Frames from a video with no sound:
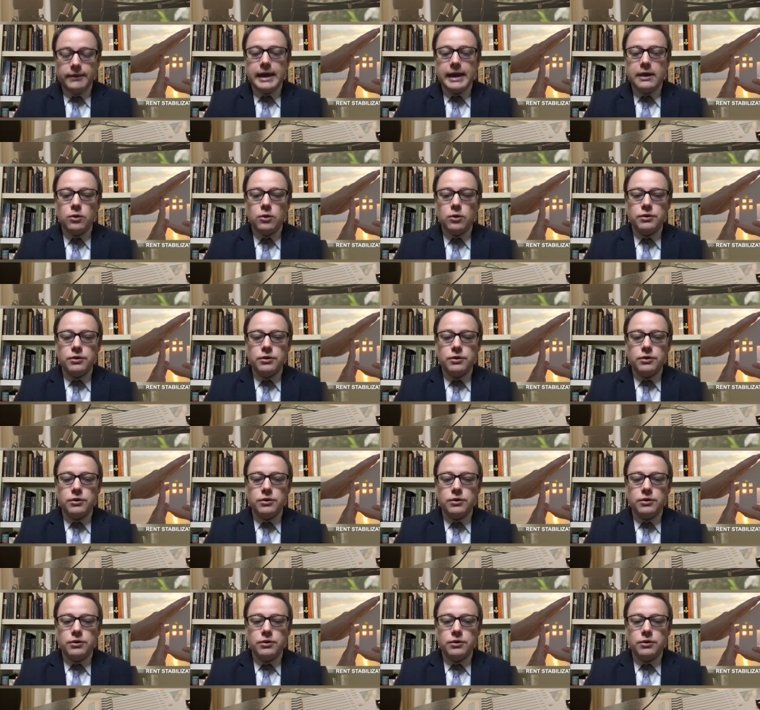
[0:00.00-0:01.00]
That
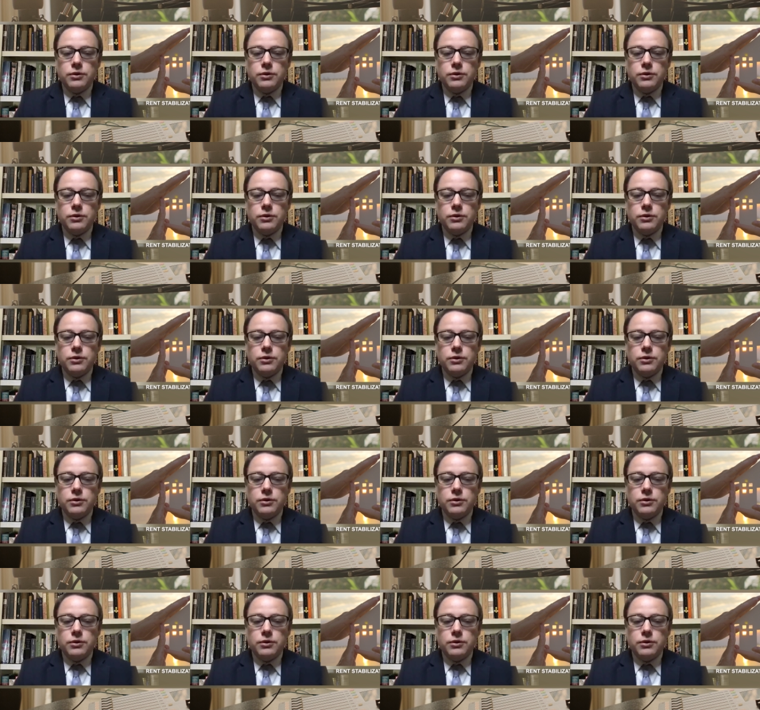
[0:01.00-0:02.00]
ordinance will come
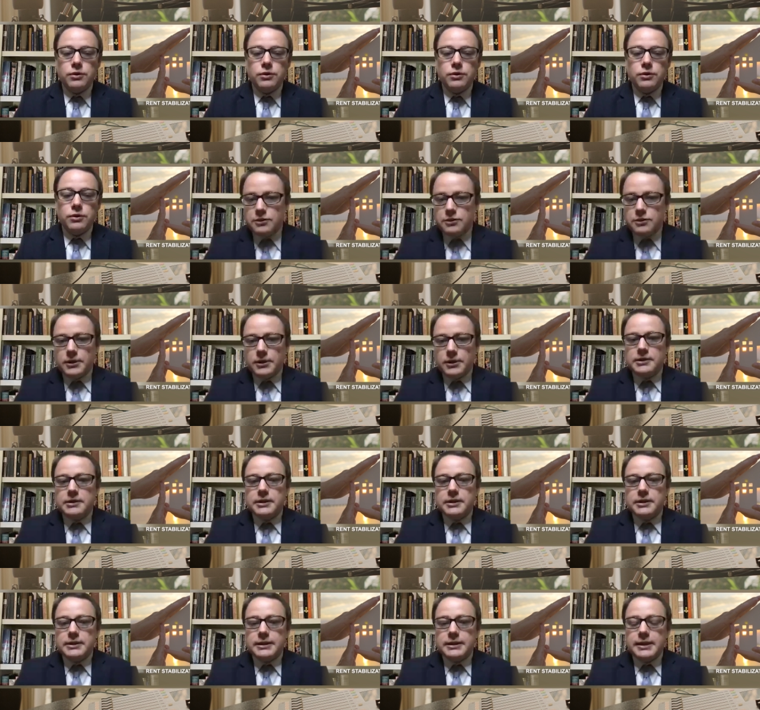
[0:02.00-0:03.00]
back to the Council within
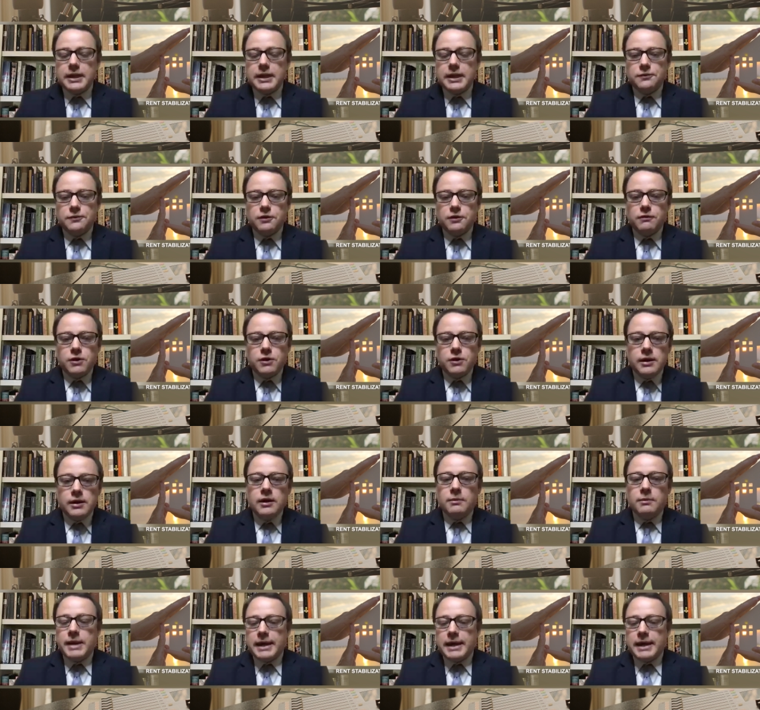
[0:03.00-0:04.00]
60 days for a
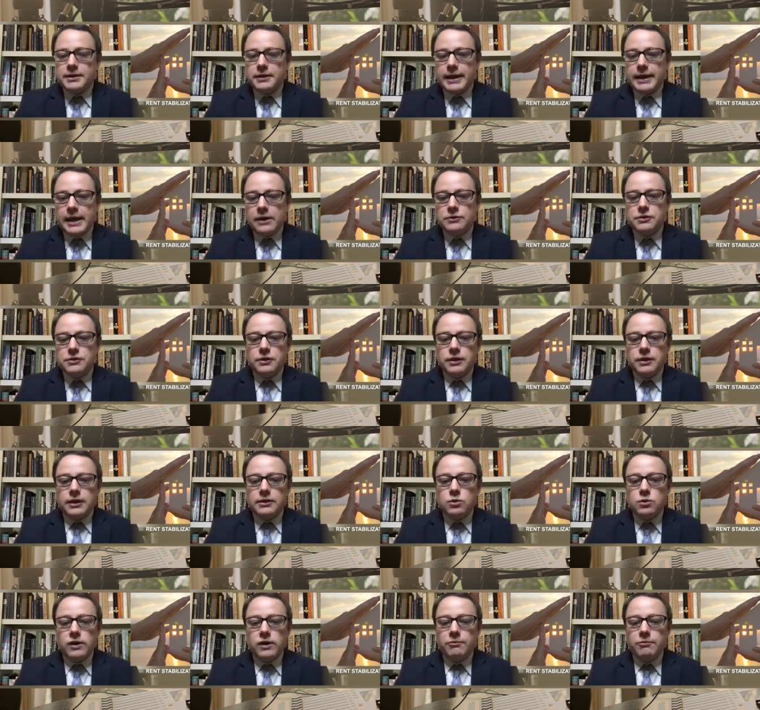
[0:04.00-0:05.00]
vote, come back to the
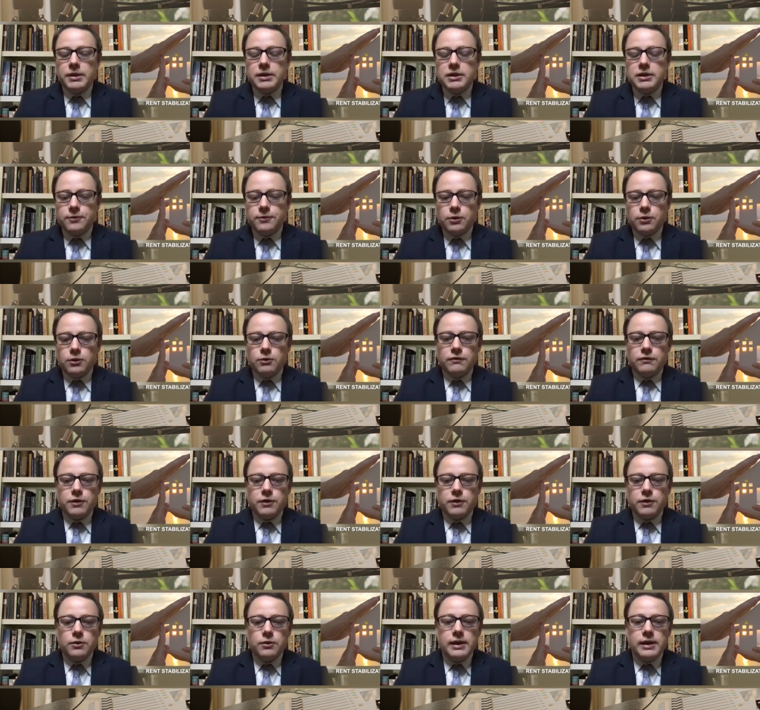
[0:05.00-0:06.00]
Council in 12 months
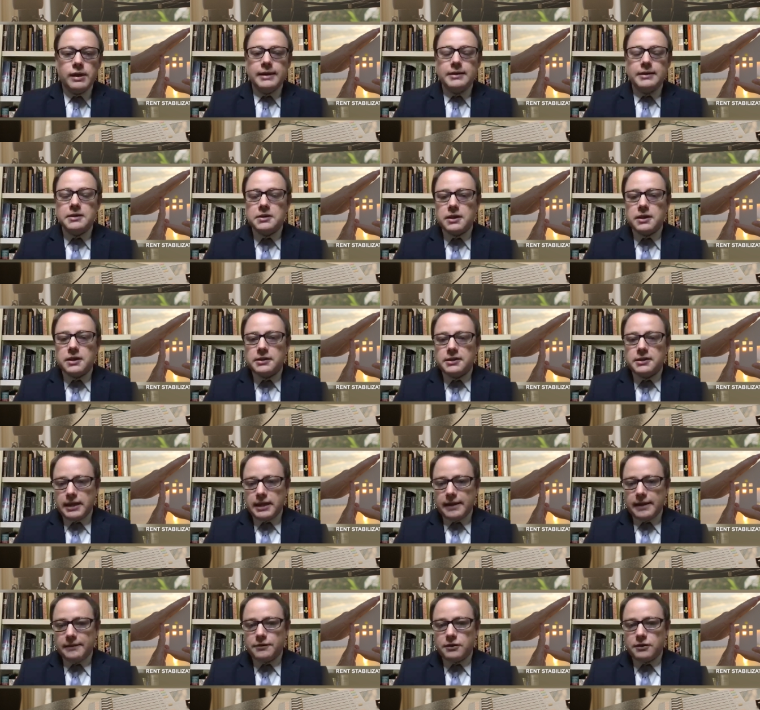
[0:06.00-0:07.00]
for a review, and
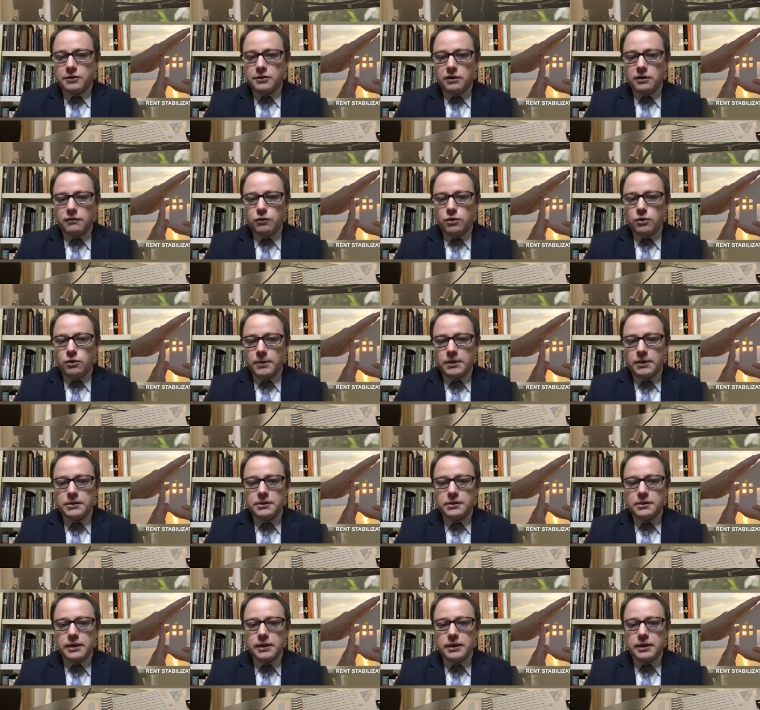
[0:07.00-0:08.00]
sunset after 24
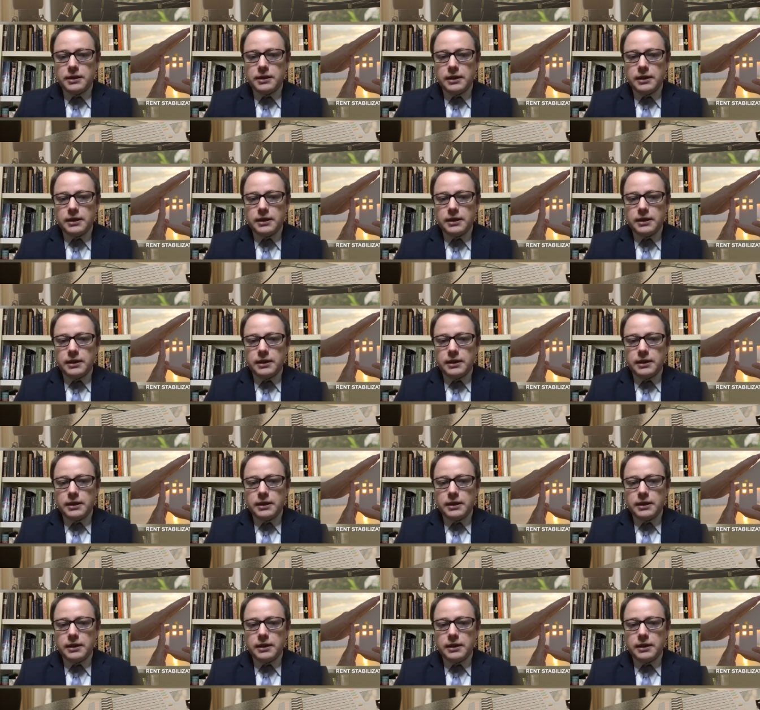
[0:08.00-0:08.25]
months.